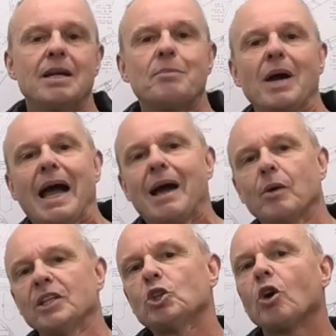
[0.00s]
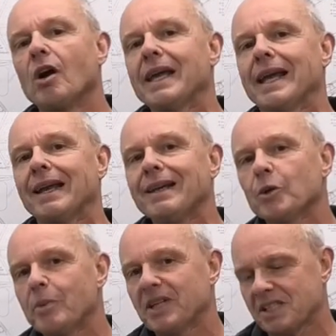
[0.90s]
but how I try and get a
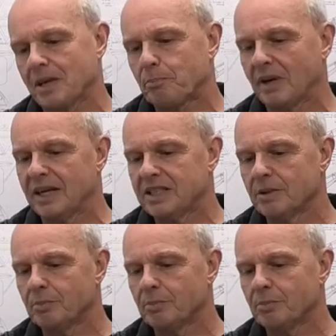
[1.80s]
little bit of separation